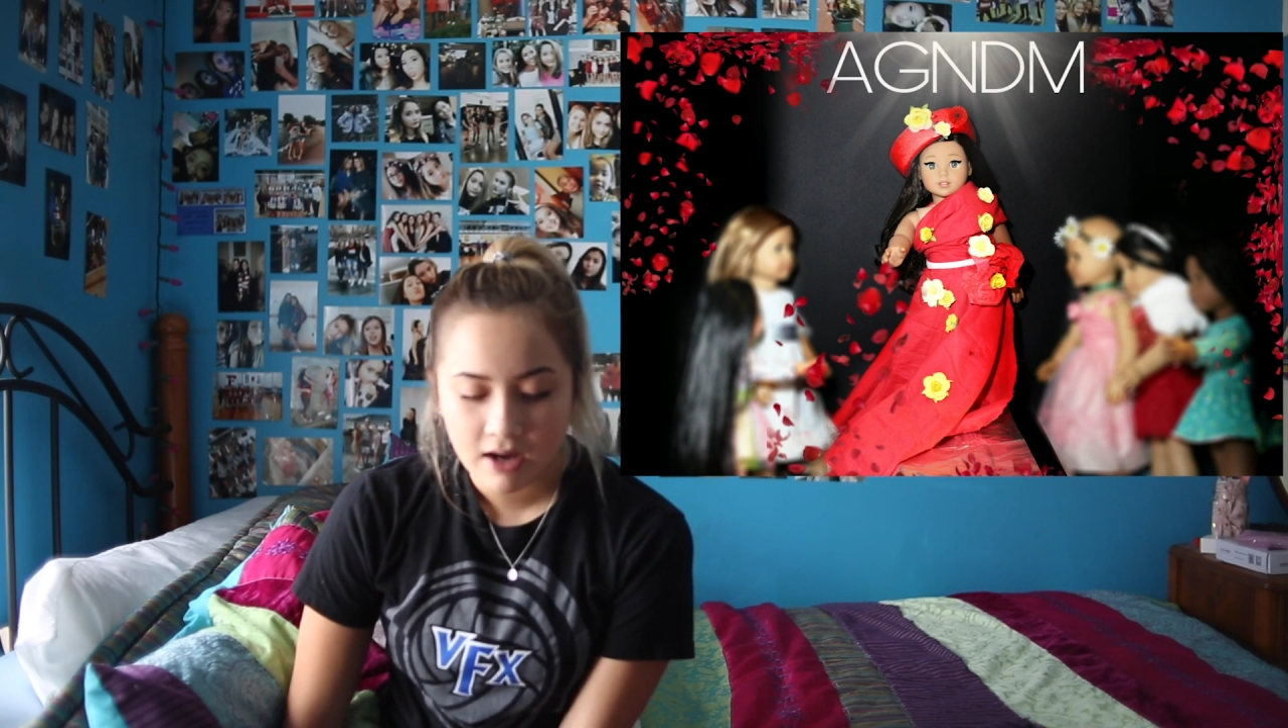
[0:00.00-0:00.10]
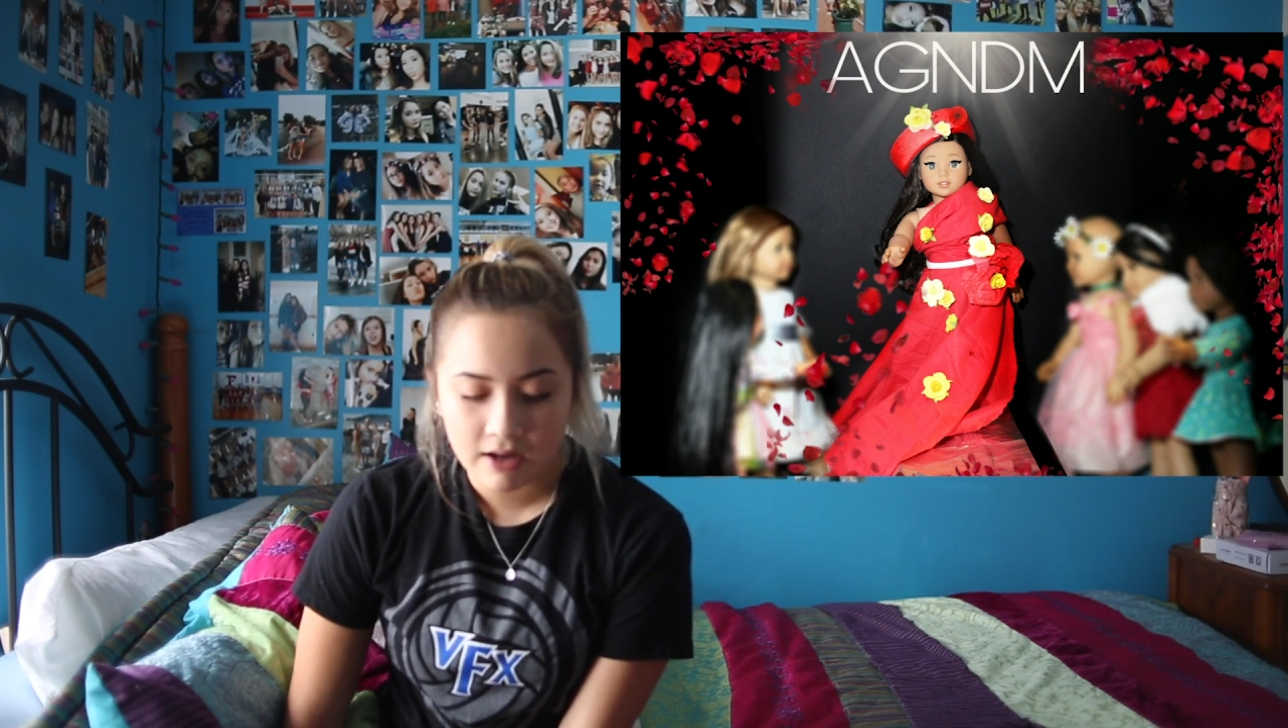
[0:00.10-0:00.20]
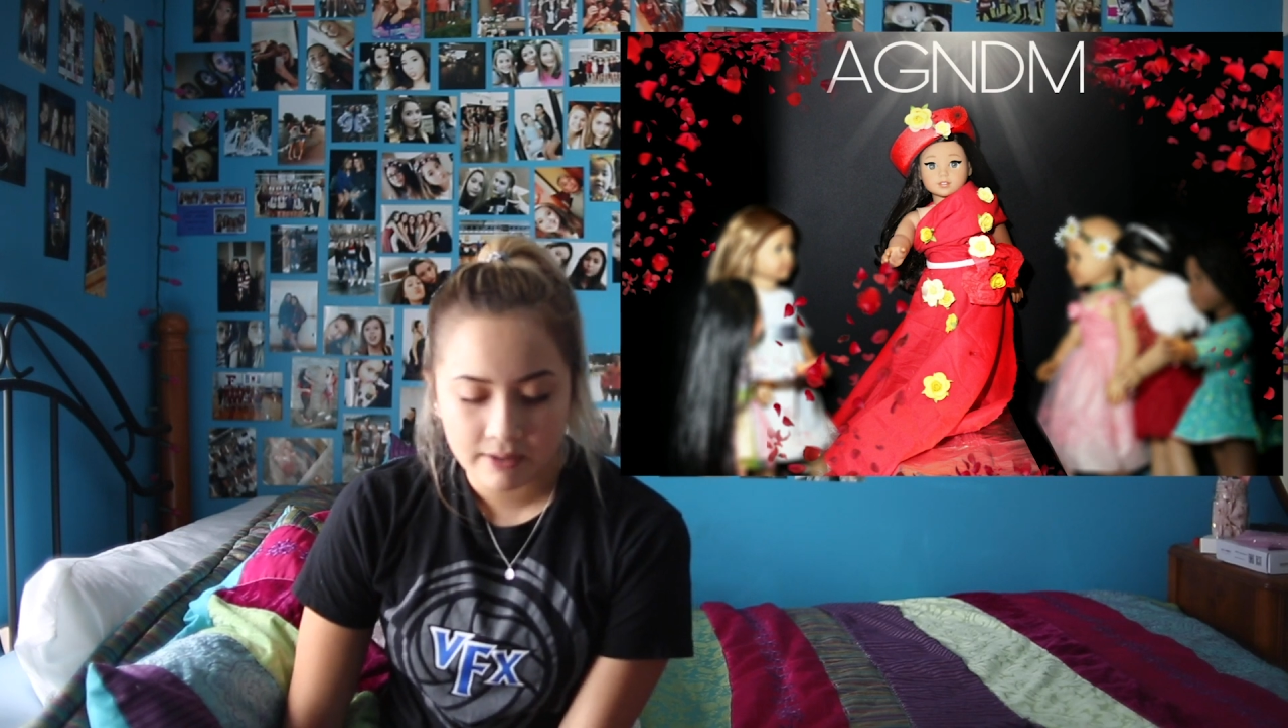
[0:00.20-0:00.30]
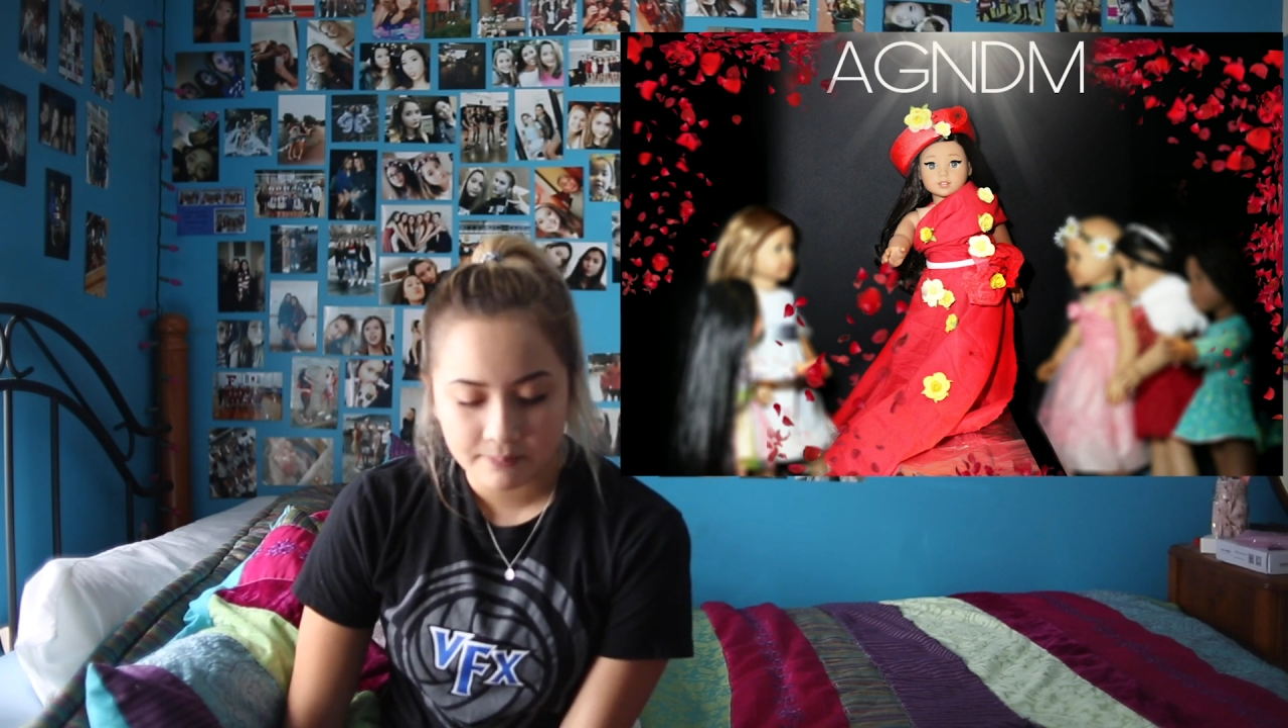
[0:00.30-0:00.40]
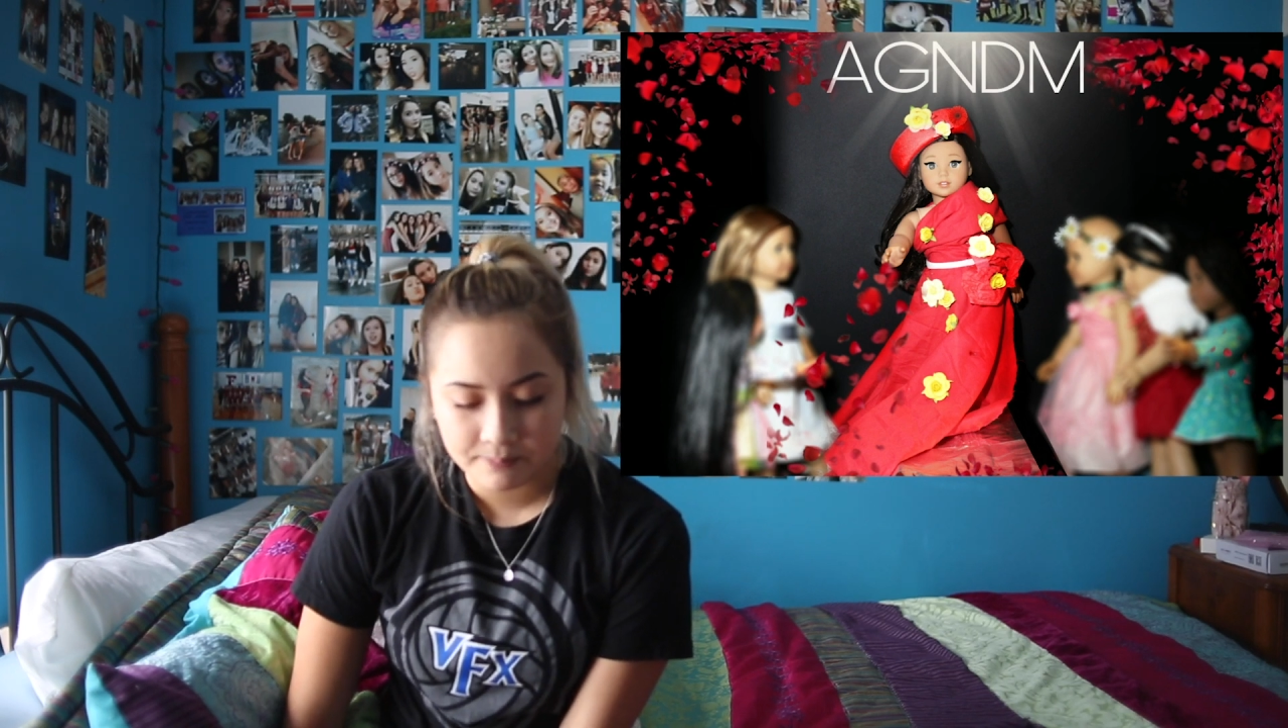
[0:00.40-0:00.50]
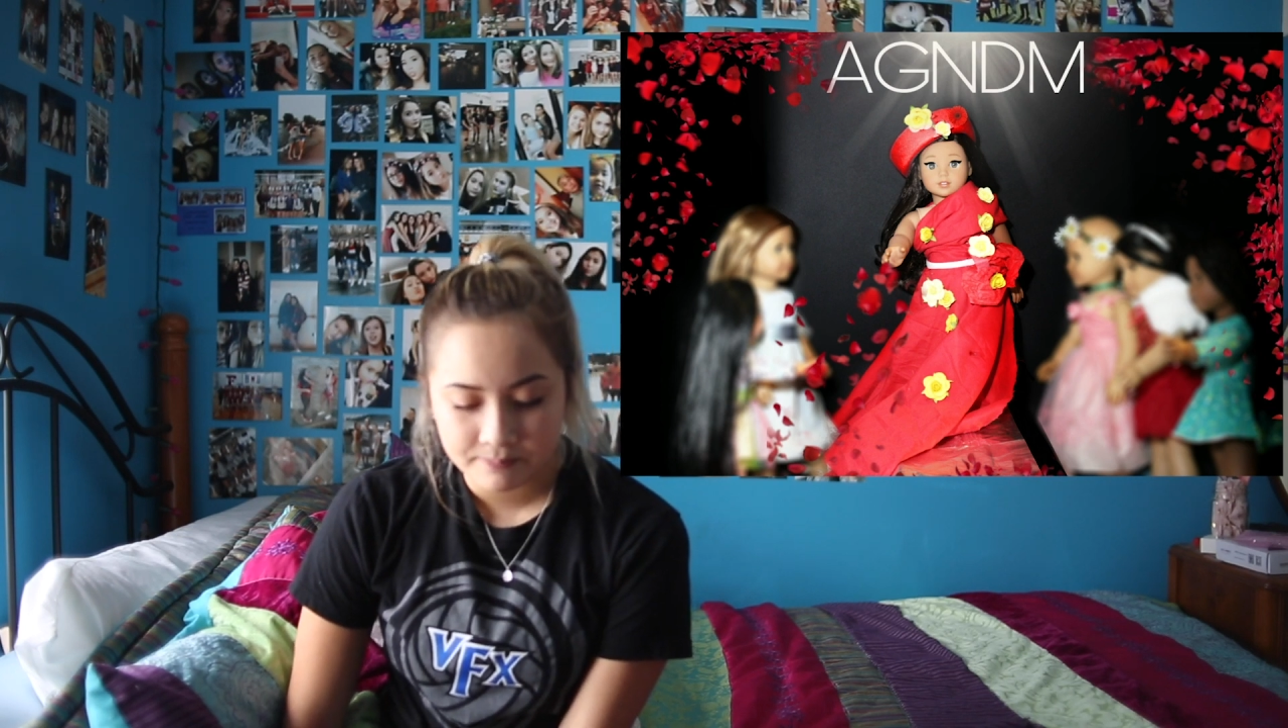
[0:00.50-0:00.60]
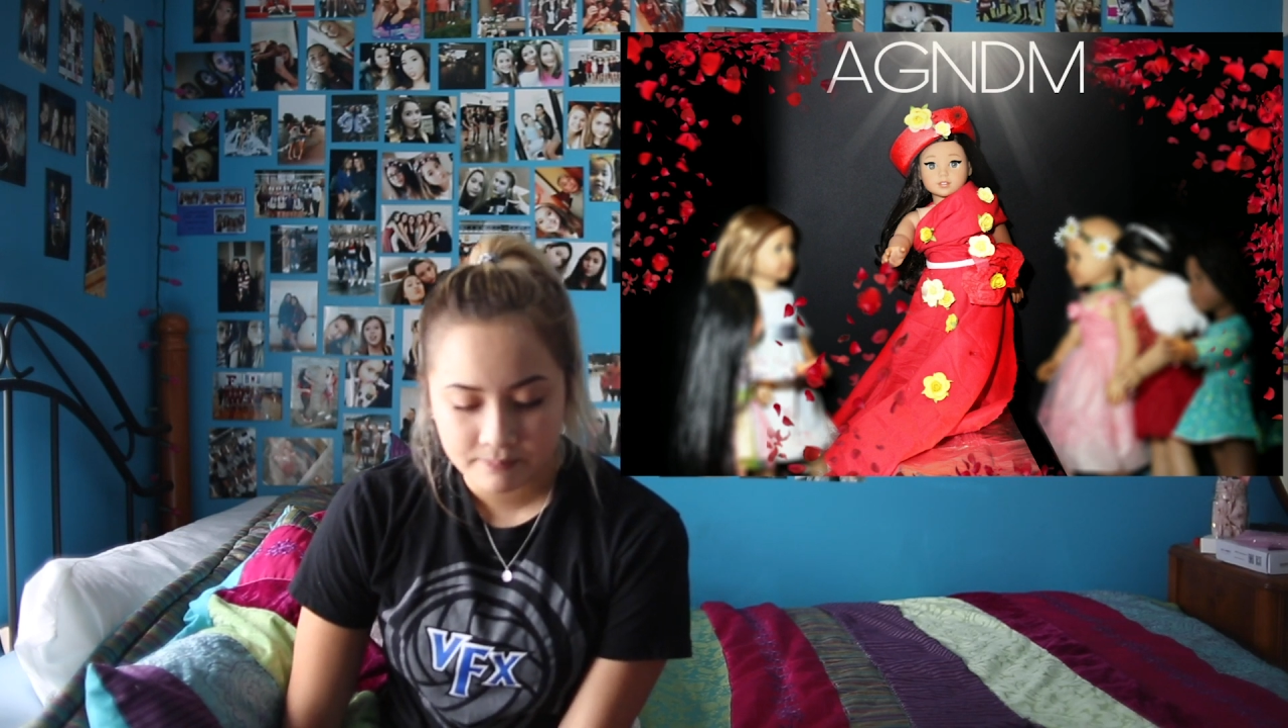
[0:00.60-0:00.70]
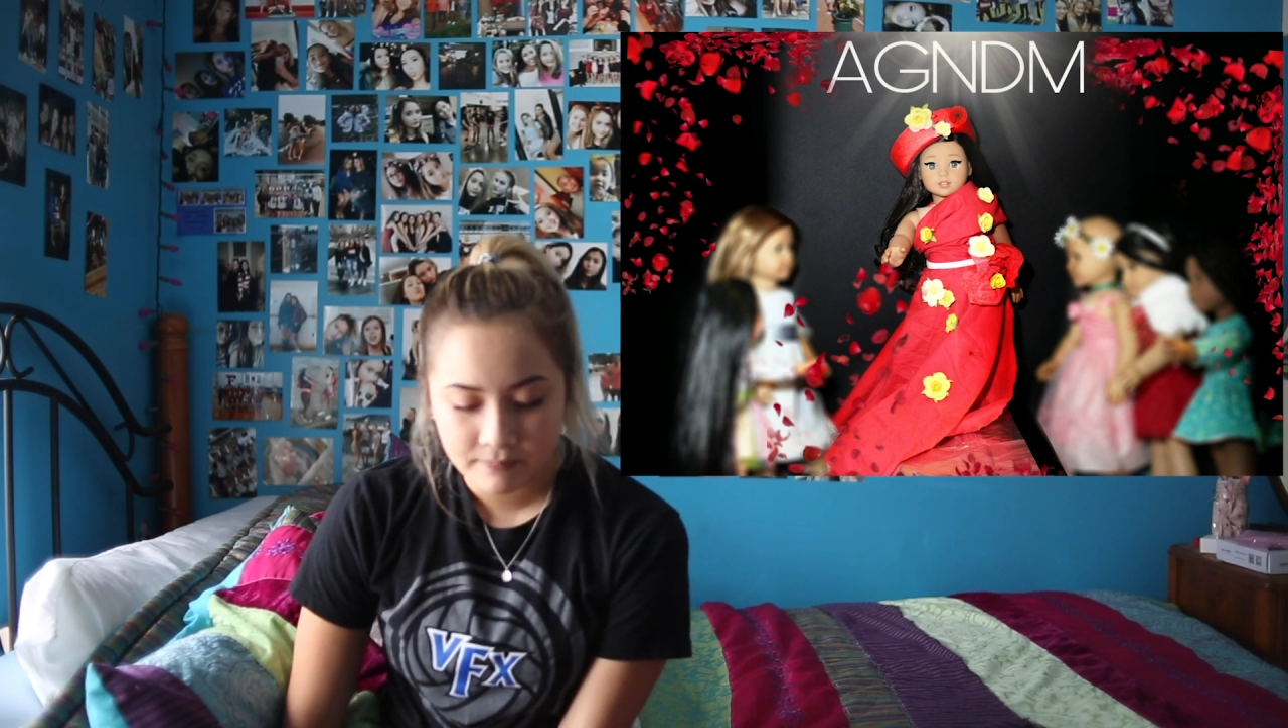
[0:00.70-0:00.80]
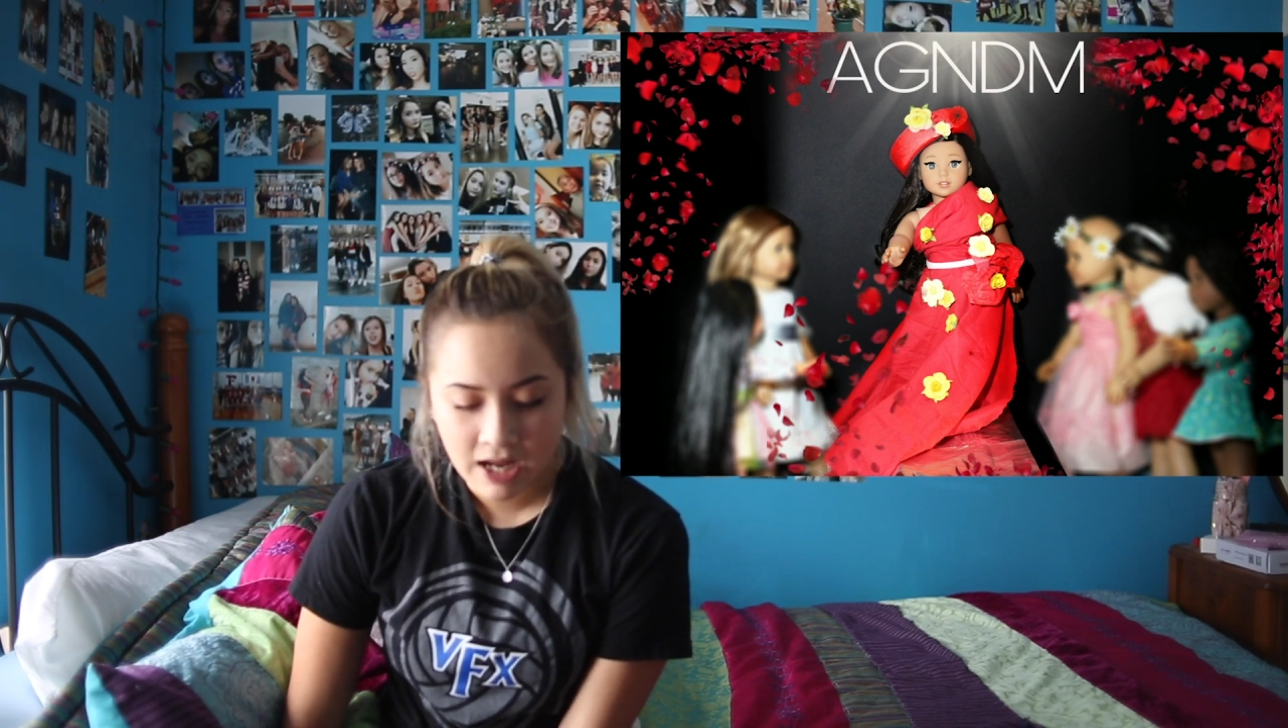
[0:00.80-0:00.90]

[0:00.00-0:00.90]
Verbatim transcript: Um,